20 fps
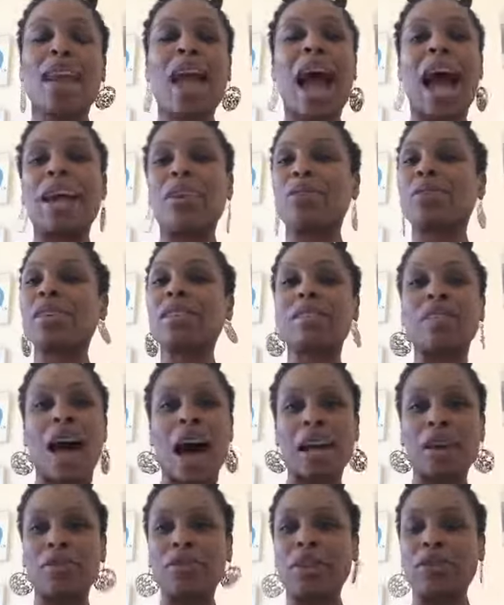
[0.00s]
I use a
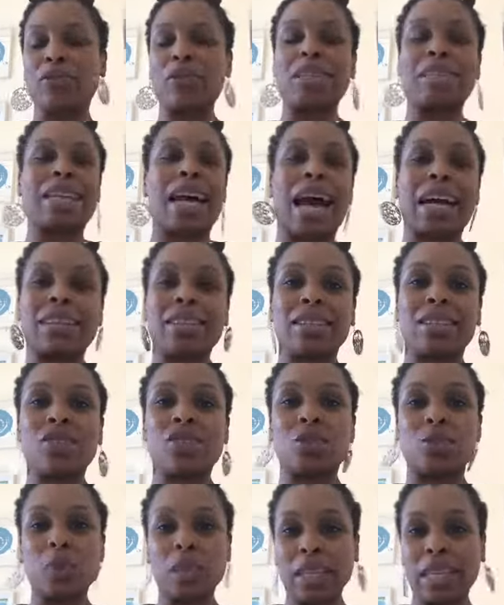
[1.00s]
lot of different tactics
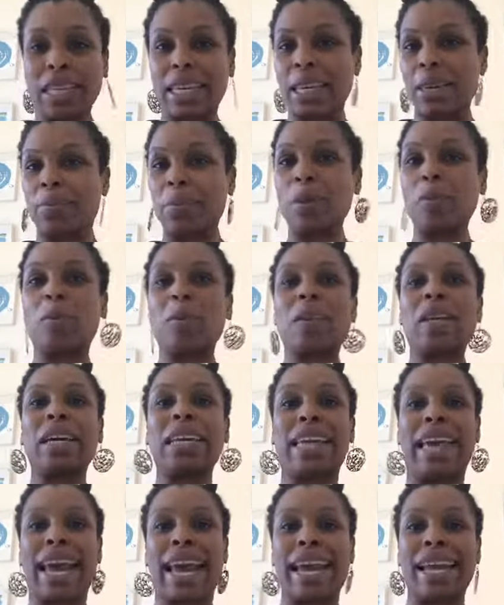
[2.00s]
to really keep people
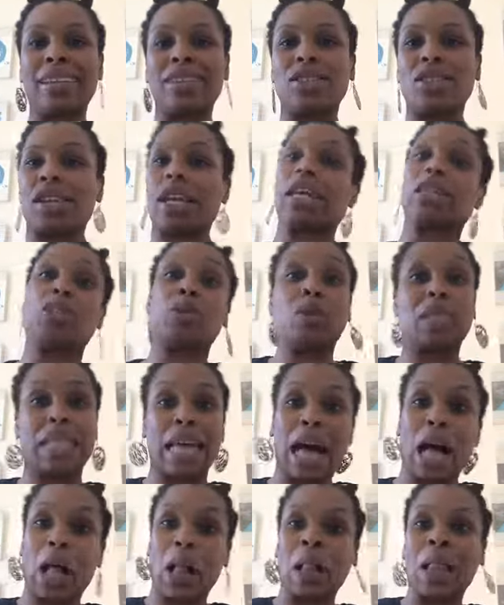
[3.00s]
engaged. As you can
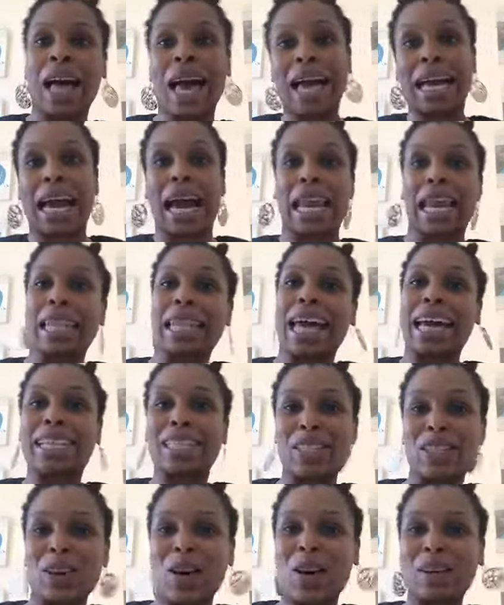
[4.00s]
tell, I kind of like
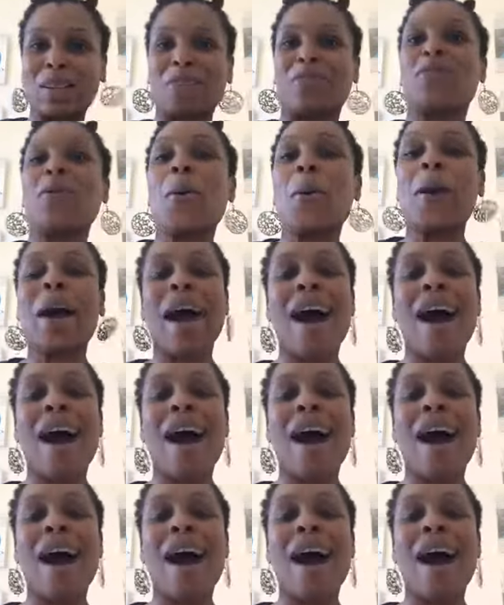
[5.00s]
to talk to folk.